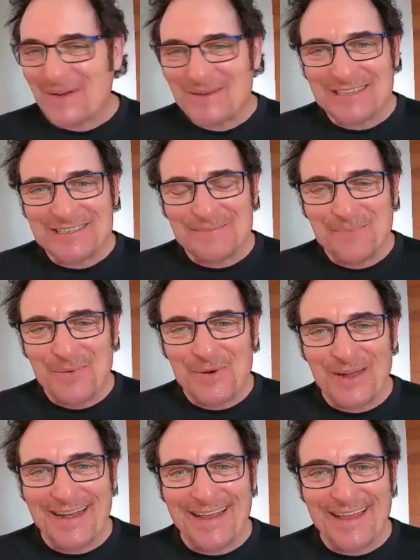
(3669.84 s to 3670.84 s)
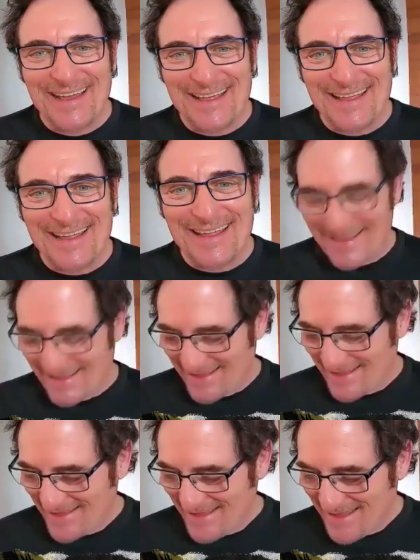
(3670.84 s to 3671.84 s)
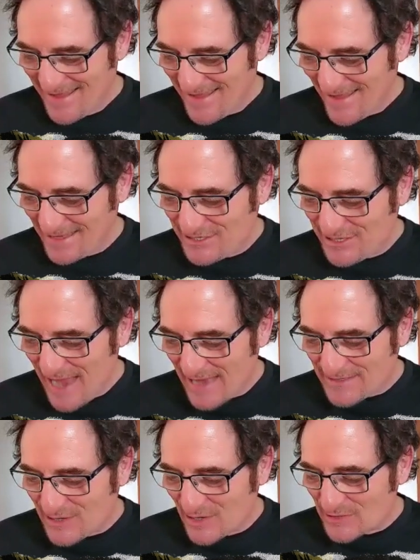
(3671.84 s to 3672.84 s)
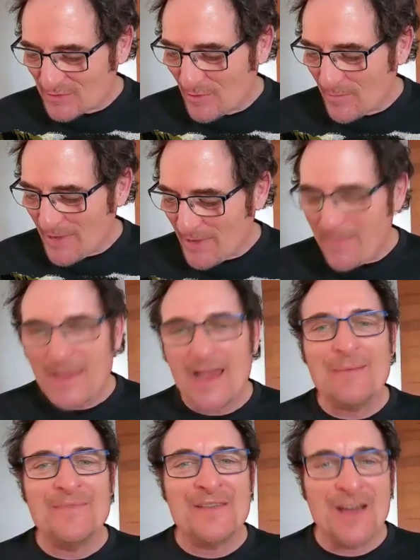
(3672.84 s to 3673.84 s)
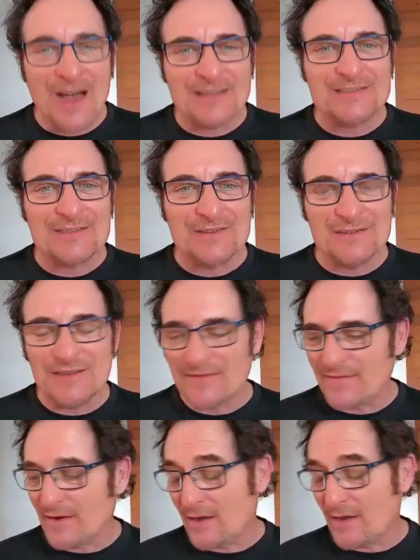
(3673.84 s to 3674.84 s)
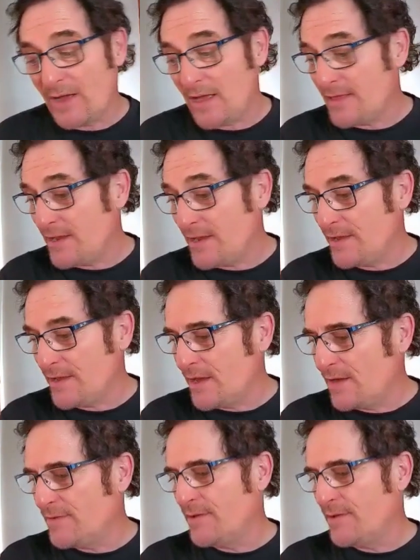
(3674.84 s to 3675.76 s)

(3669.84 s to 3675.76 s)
disappointed. And Jax goes, well, maybe I'm not so different. Well, there you go.